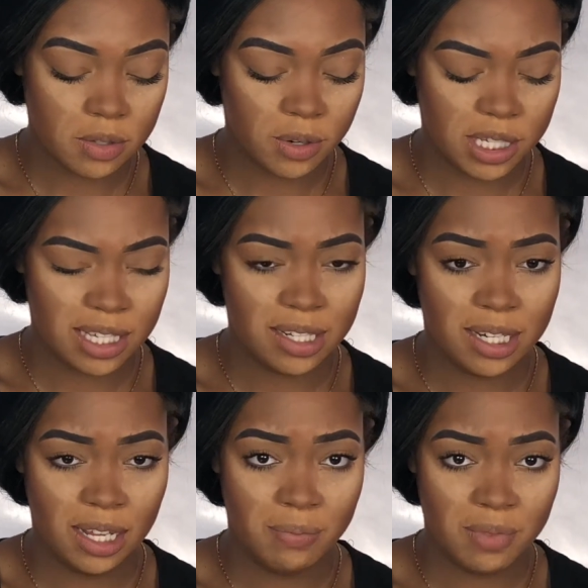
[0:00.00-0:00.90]
Or it's in
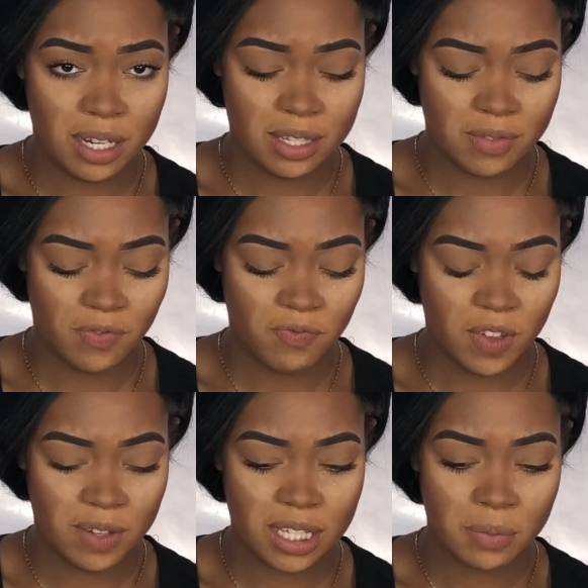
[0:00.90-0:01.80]
Deep and it's in
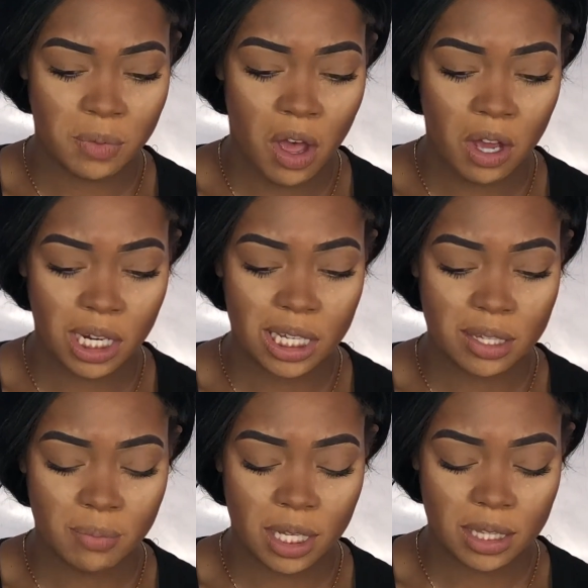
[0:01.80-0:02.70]
56 Mahogany.
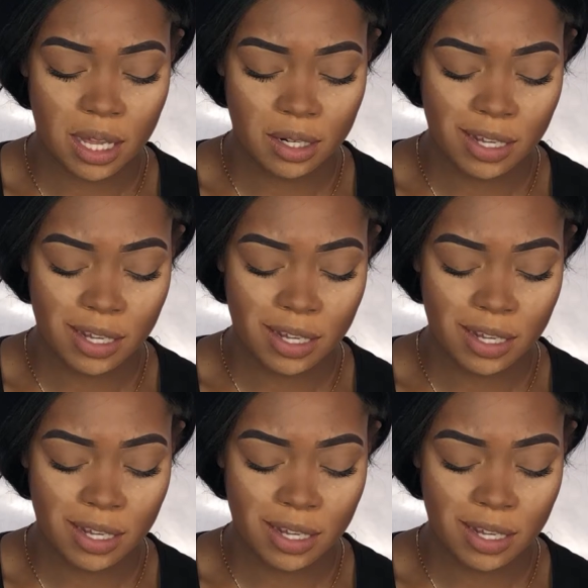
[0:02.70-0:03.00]
Something like that.